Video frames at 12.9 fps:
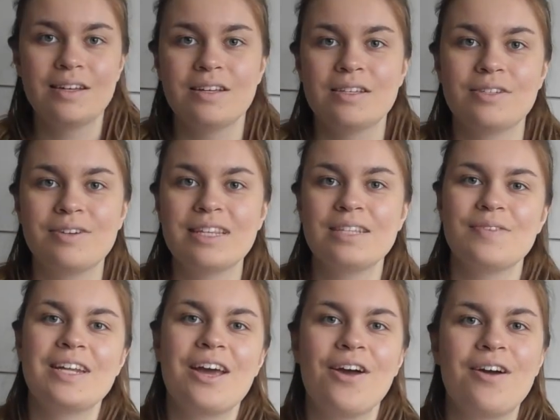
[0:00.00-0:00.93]
So in this
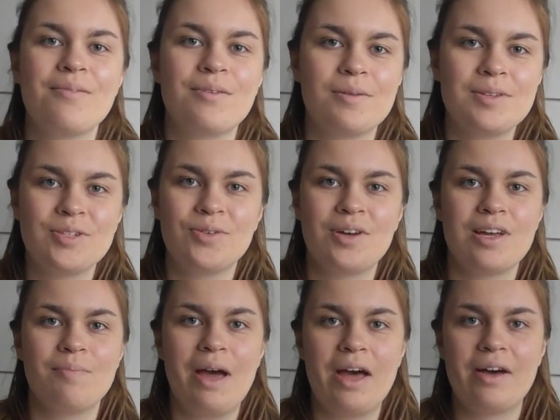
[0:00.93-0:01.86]
video, I'm going to be talking
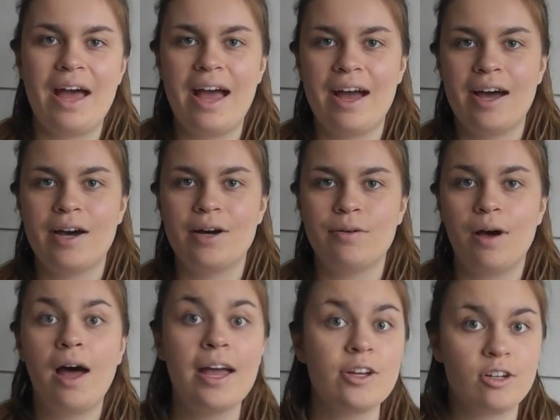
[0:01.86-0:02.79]
about how
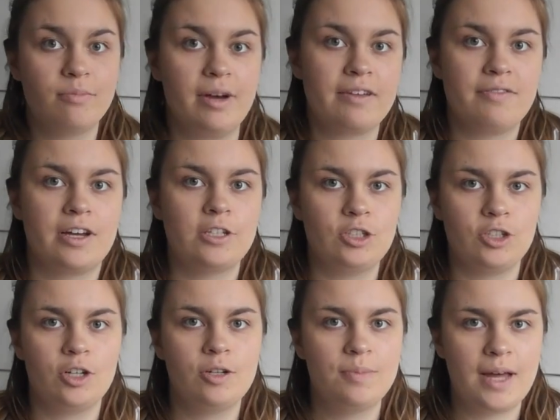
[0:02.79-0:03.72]
I got my first
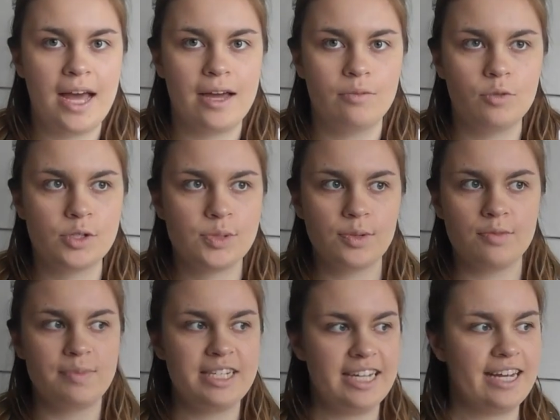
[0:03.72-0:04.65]
job and what sort of
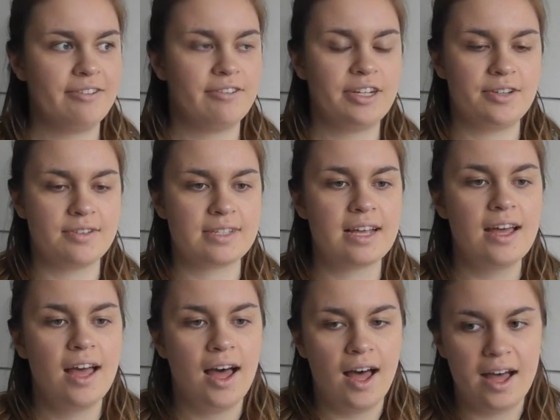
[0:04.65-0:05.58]
materials
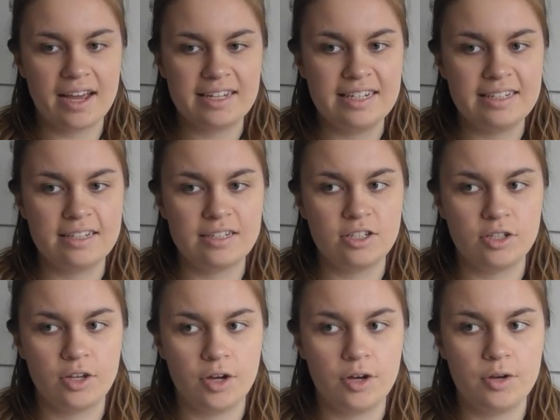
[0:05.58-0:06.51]
I needed to
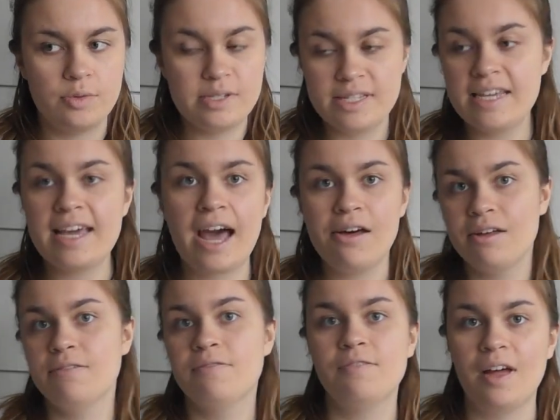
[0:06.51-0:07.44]
go seek out
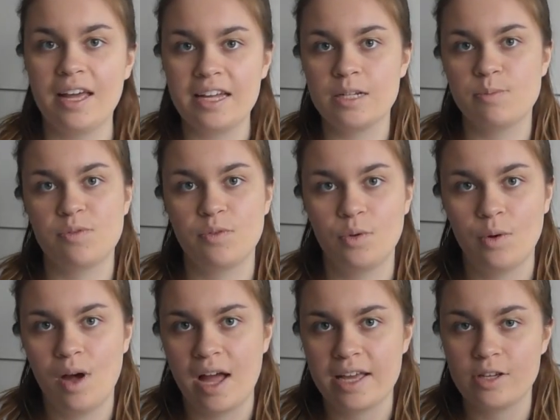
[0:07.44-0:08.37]
and find
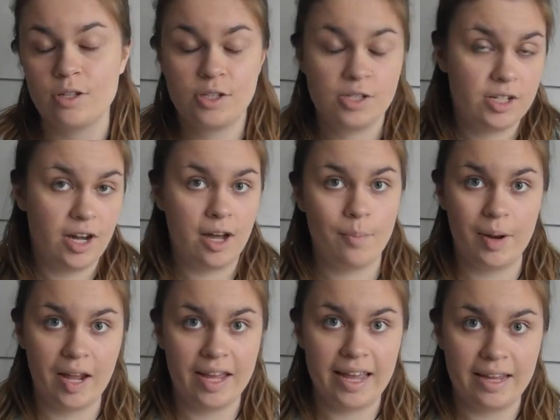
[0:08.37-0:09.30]
before I could start
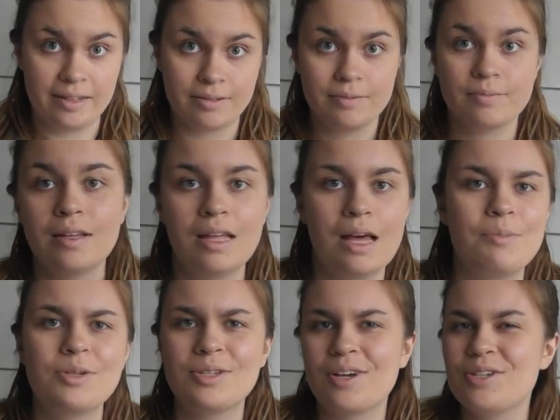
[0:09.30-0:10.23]
applying. I'm
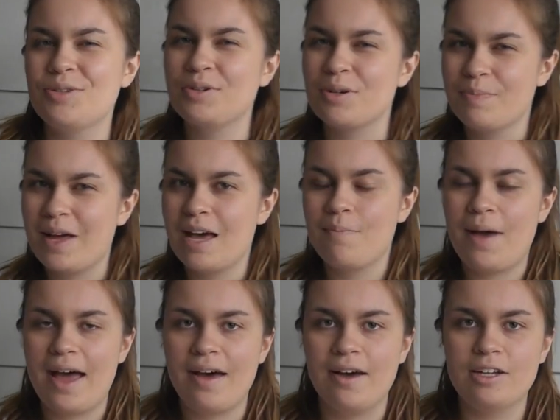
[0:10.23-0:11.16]
also going to talk a bit
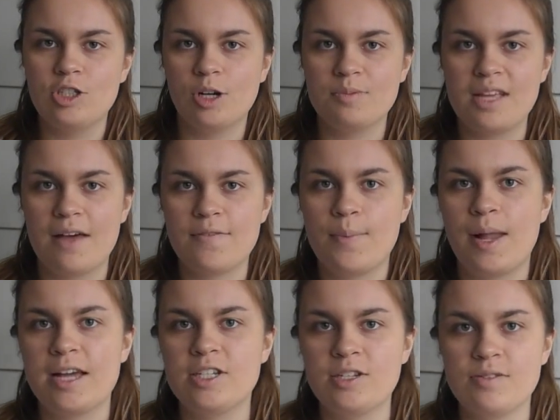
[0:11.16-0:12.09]
about jobs that I've
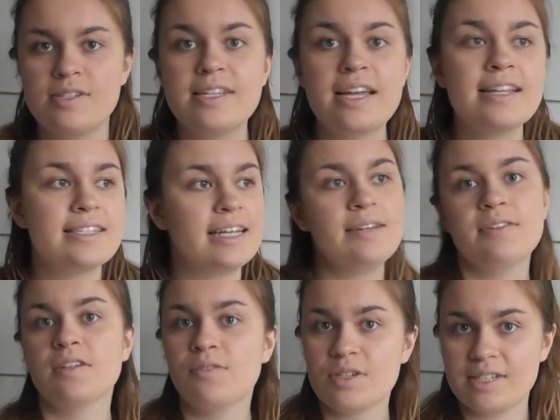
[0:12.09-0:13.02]
applied to since leaving
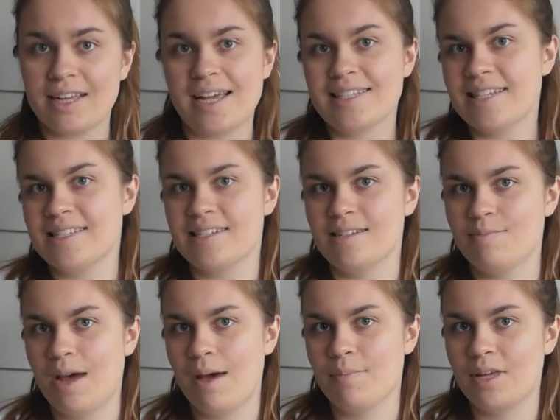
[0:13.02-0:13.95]
the foster care system
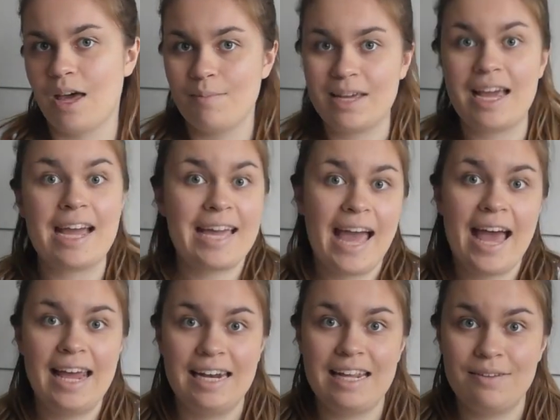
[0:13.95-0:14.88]
and becoming a
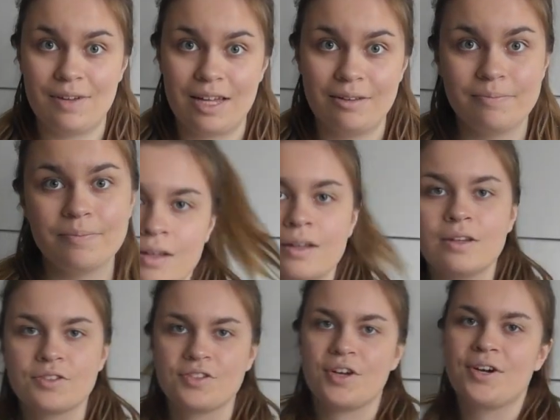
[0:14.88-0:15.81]
care leaver.
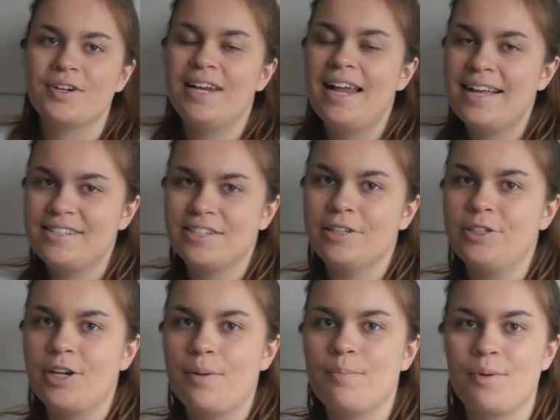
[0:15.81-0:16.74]
So let's
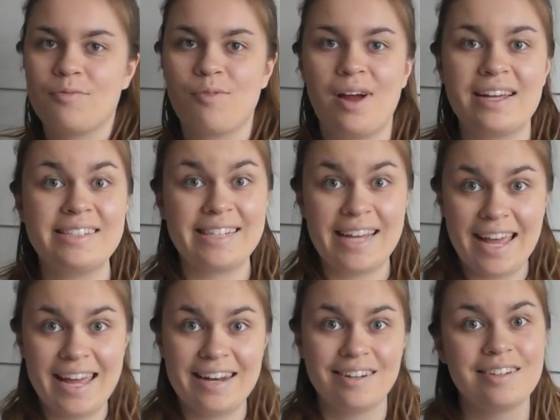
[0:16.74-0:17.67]
jump right
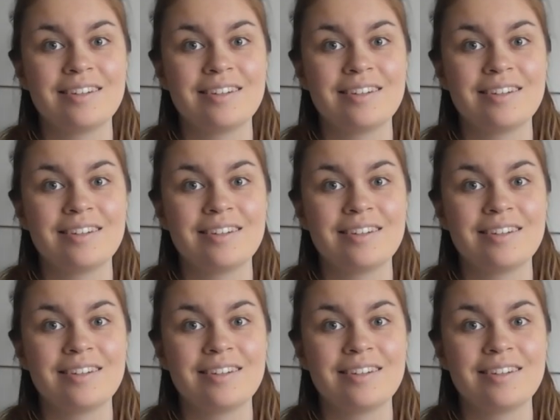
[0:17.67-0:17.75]
in.